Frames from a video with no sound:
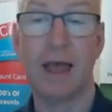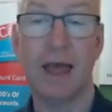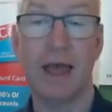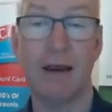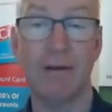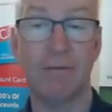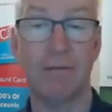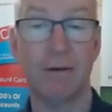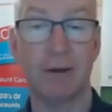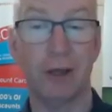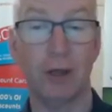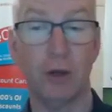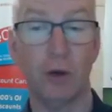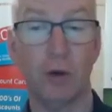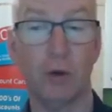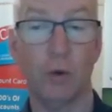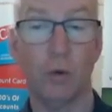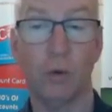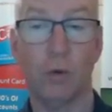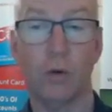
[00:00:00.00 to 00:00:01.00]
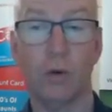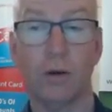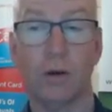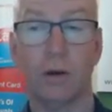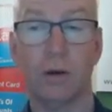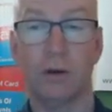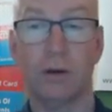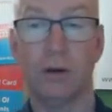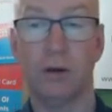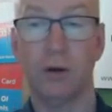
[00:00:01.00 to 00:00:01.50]
And for you,
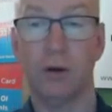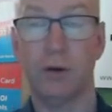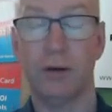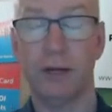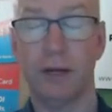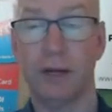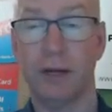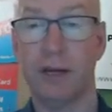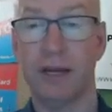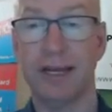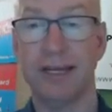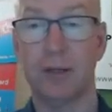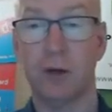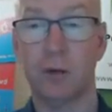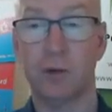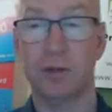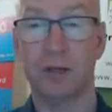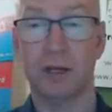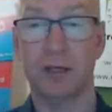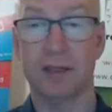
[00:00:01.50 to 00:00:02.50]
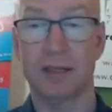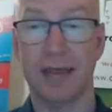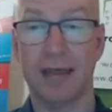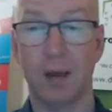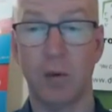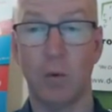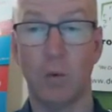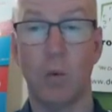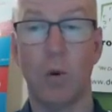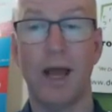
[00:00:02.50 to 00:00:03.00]
you need to also
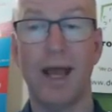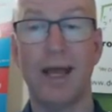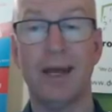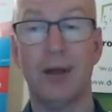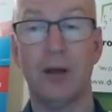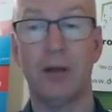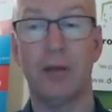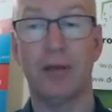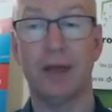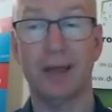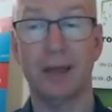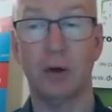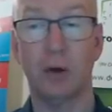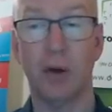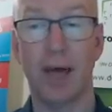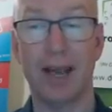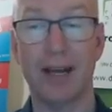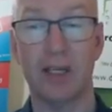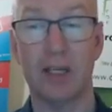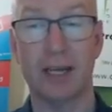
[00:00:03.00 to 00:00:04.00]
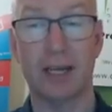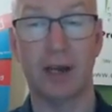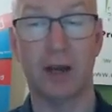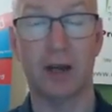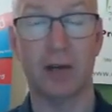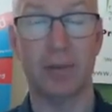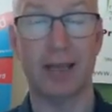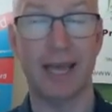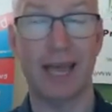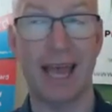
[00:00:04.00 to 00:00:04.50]
say, where do you think you're actually
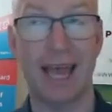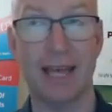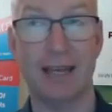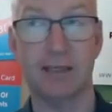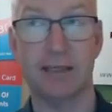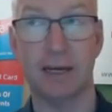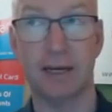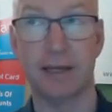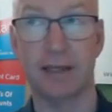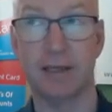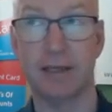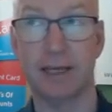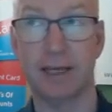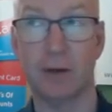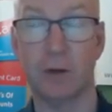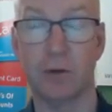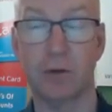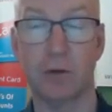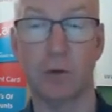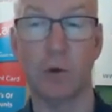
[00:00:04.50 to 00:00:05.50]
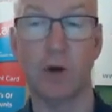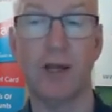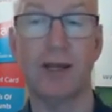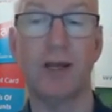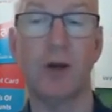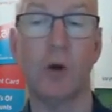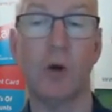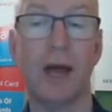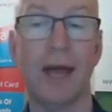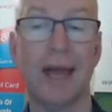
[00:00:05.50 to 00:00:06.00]
going to be exiting the deal? So what are
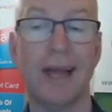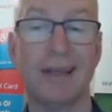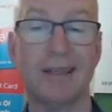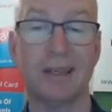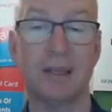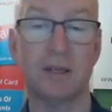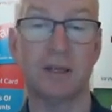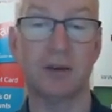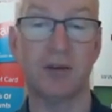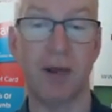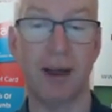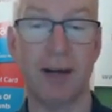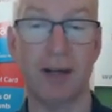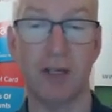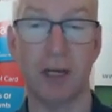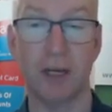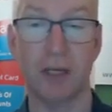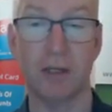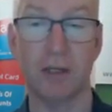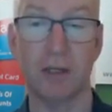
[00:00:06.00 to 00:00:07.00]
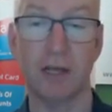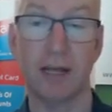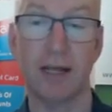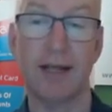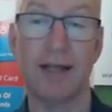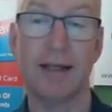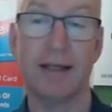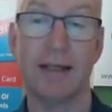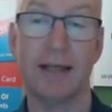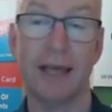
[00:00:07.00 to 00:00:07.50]
your exit strategies?
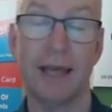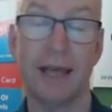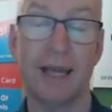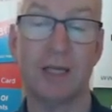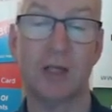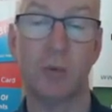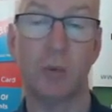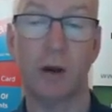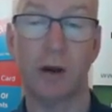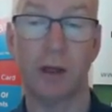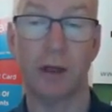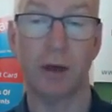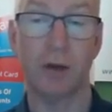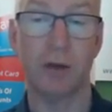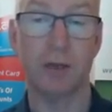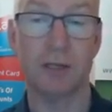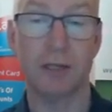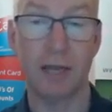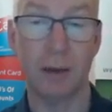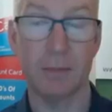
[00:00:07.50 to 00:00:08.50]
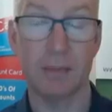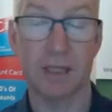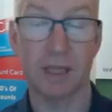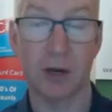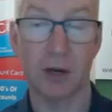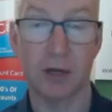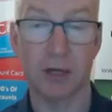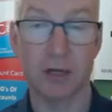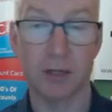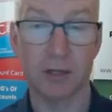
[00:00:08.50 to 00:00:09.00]
Now, each one of those steps that
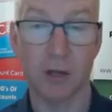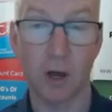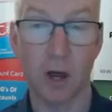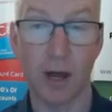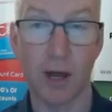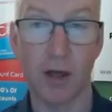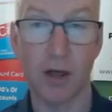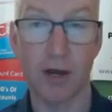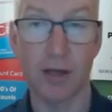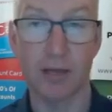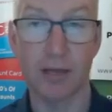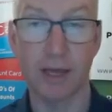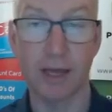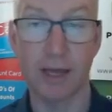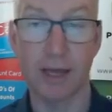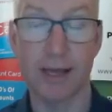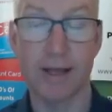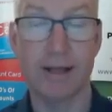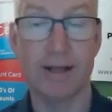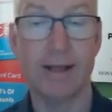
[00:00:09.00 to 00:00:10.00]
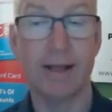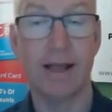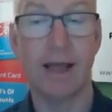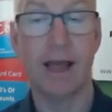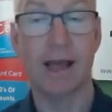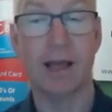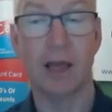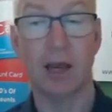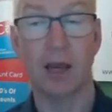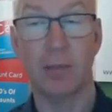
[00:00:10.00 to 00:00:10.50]
I just highlighted there
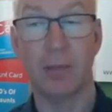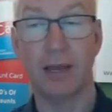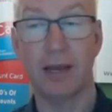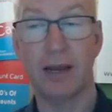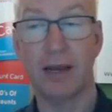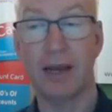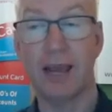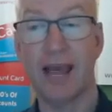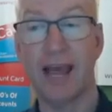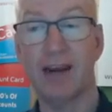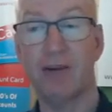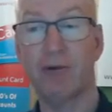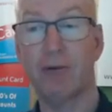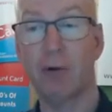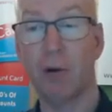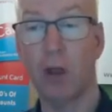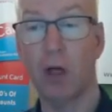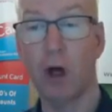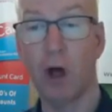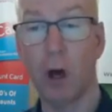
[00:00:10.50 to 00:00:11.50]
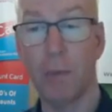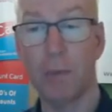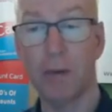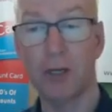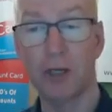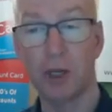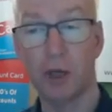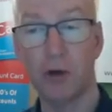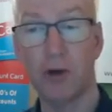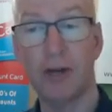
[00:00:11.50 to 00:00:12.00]
are going to be natural
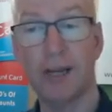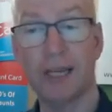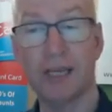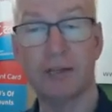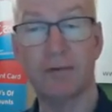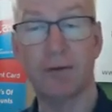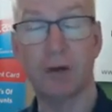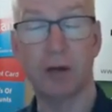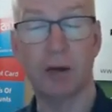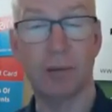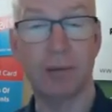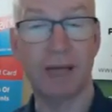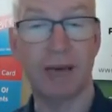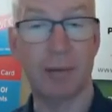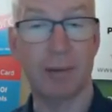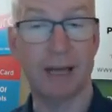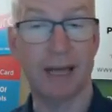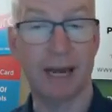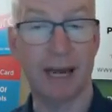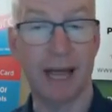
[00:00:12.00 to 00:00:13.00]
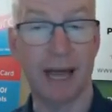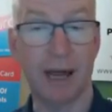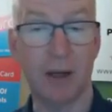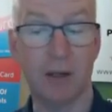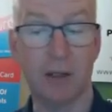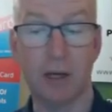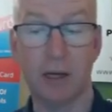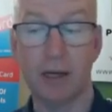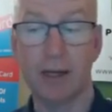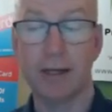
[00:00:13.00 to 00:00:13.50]
opportunities for you to be able to get
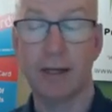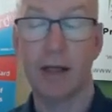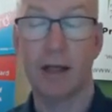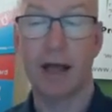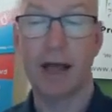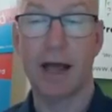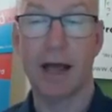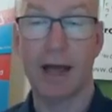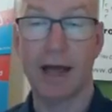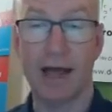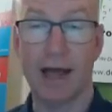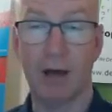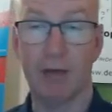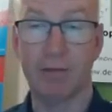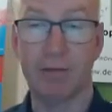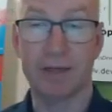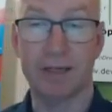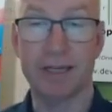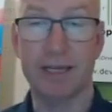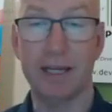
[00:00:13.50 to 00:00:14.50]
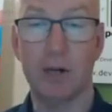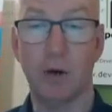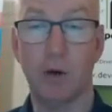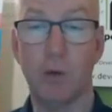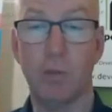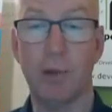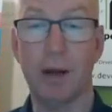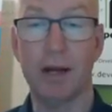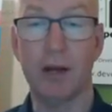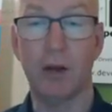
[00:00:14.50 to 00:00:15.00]
out of the deal,
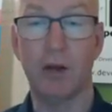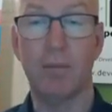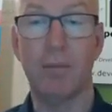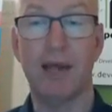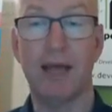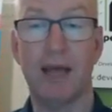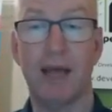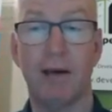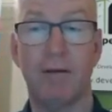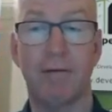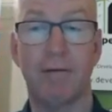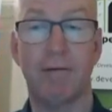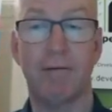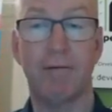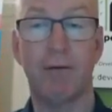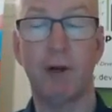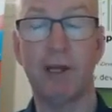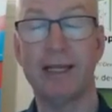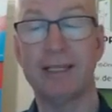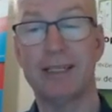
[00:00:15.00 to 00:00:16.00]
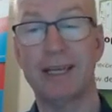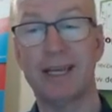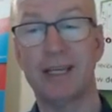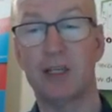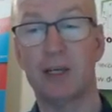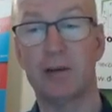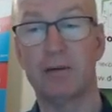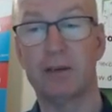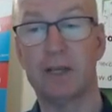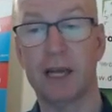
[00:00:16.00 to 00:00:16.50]
but you may have full
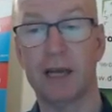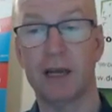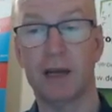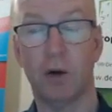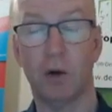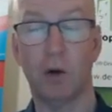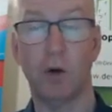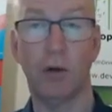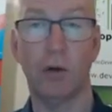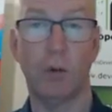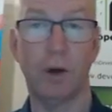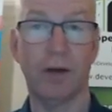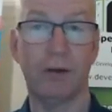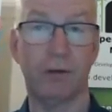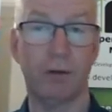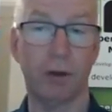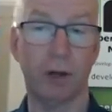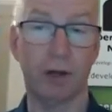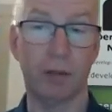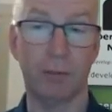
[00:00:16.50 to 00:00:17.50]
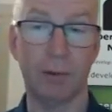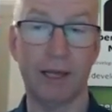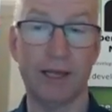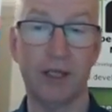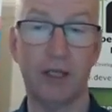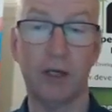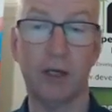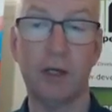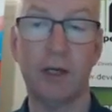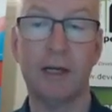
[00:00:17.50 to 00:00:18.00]
intention of taking it all the way through to
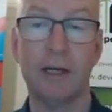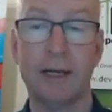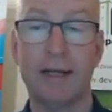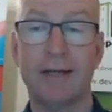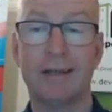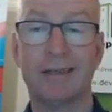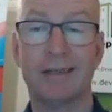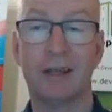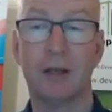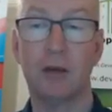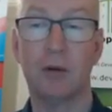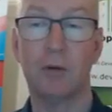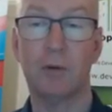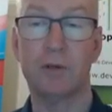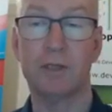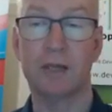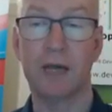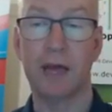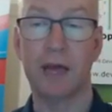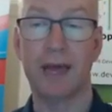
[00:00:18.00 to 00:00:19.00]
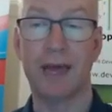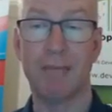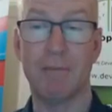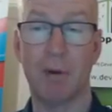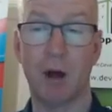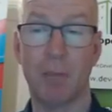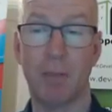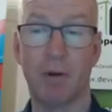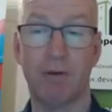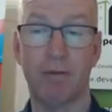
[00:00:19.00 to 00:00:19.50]
completion. So you will say,
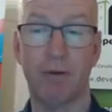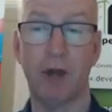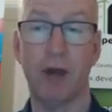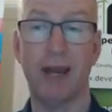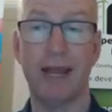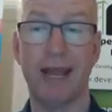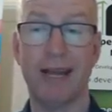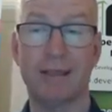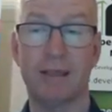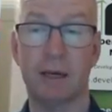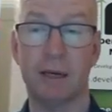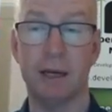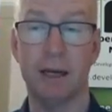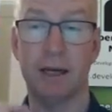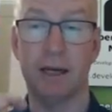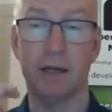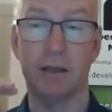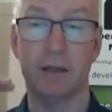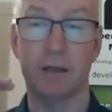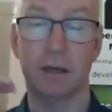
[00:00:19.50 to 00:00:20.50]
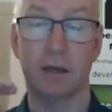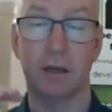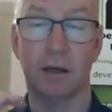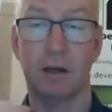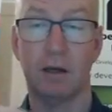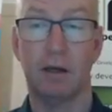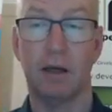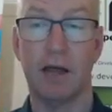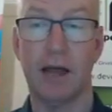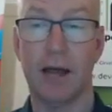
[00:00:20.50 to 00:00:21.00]
my preferred exit is
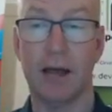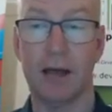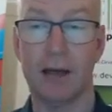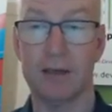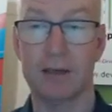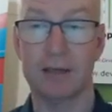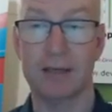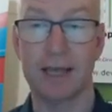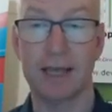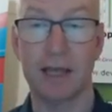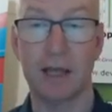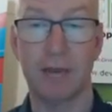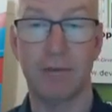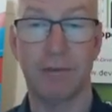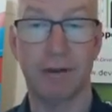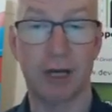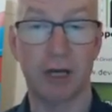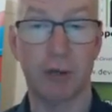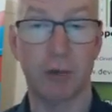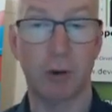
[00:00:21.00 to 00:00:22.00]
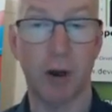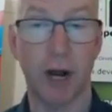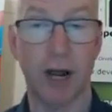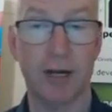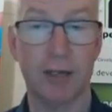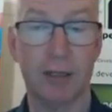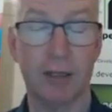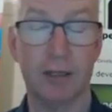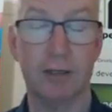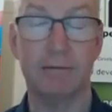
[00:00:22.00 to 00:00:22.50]
sell finished
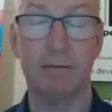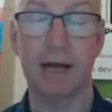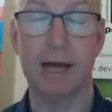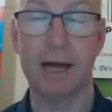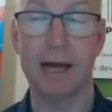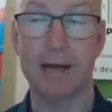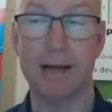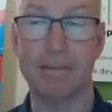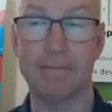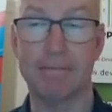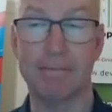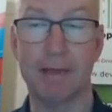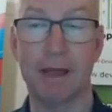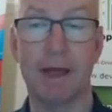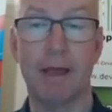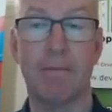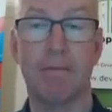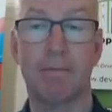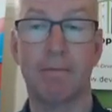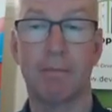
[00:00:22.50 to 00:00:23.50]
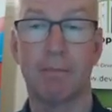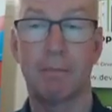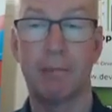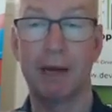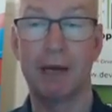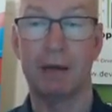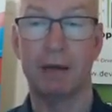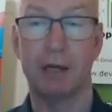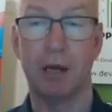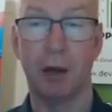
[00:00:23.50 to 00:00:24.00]
product,
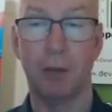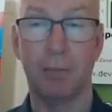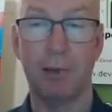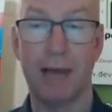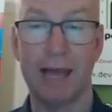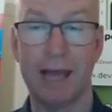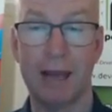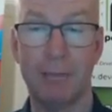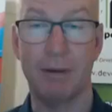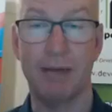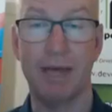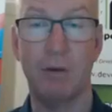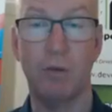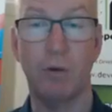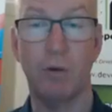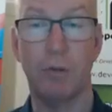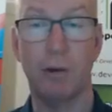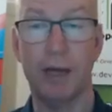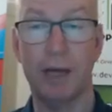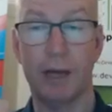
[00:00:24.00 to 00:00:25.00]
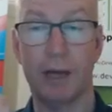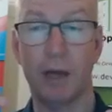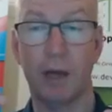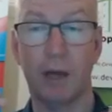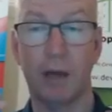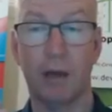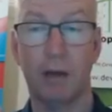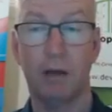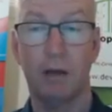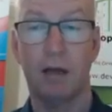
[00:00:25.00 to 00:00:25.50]
but plan will
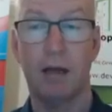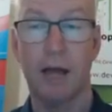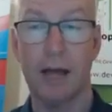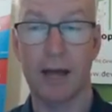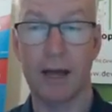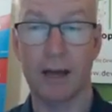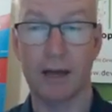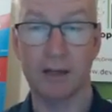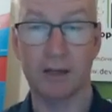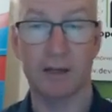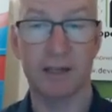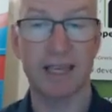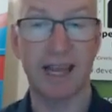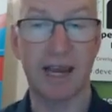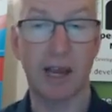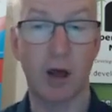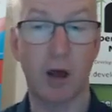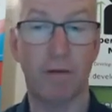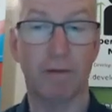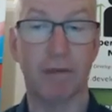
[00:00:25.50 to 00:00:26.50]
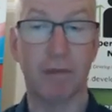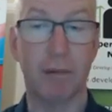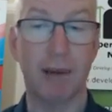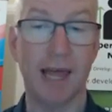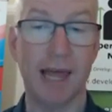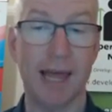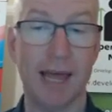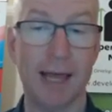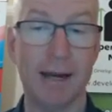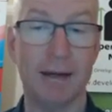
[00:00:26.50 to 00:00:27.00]
be sell off the
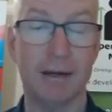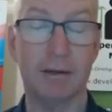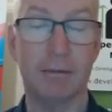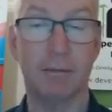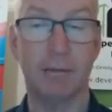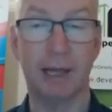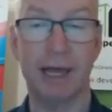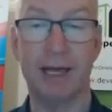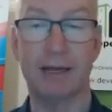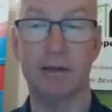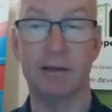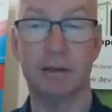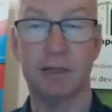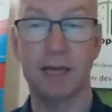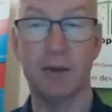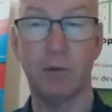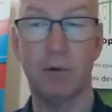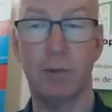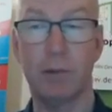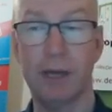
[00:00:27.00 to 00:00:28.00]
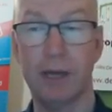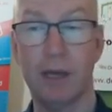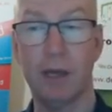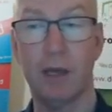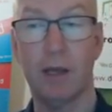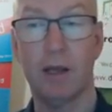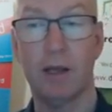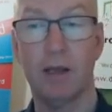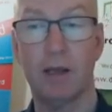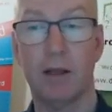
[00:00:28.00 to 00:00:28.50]
plan. Plan C will
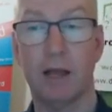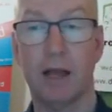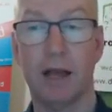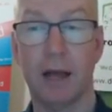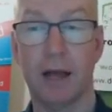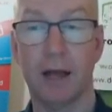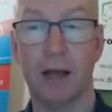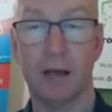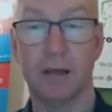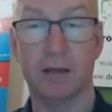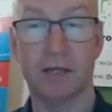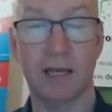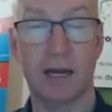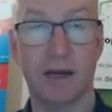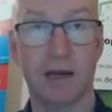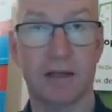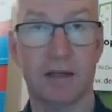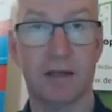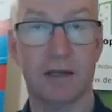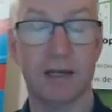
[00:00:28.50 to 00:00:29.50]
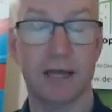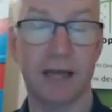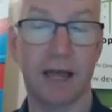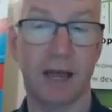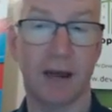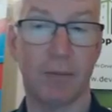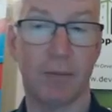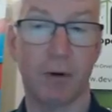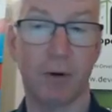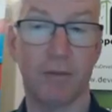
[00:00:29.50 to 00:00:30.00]
be sell it as a
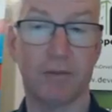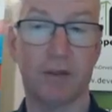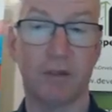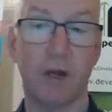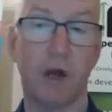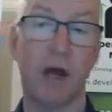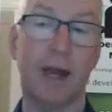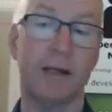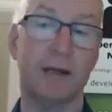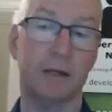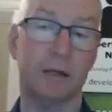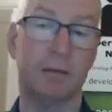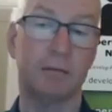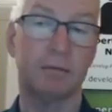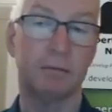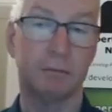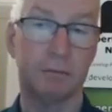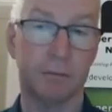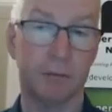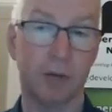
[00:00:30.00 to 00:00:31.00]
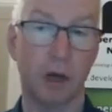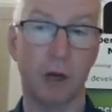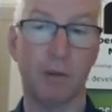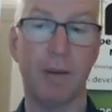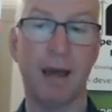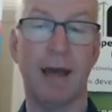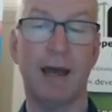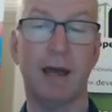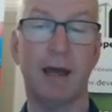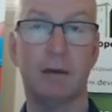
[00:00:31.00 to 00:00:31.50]
DA approved site, go
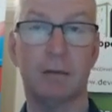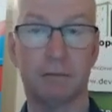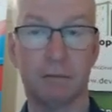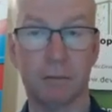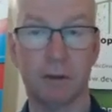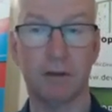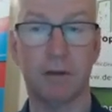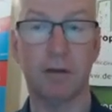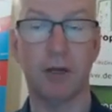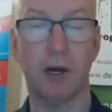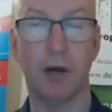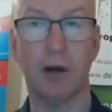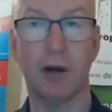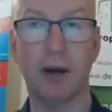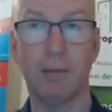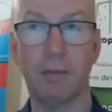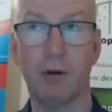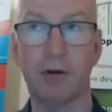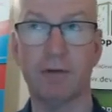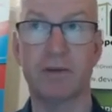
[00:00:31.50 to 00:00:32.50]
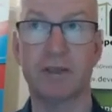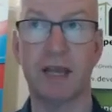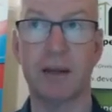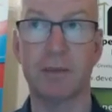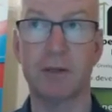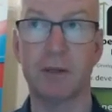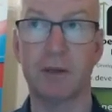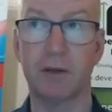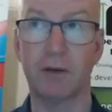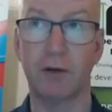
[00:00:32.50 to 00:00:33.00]
back a number of
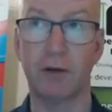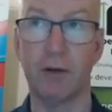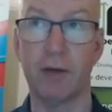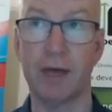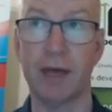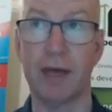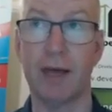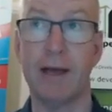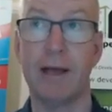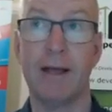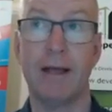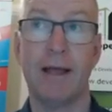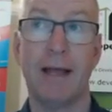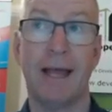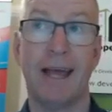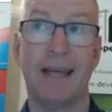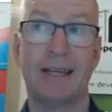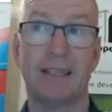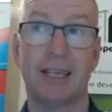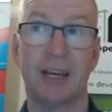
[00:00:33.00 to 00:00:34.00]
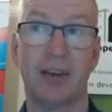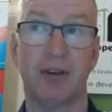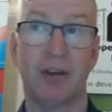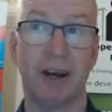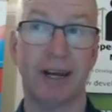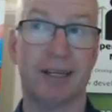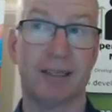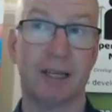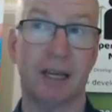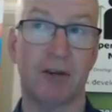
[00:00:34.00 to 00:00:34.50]
steps through there, etc.,
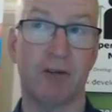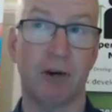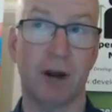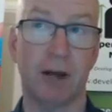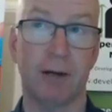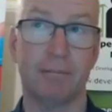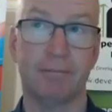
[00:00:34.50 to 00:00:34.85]
etc.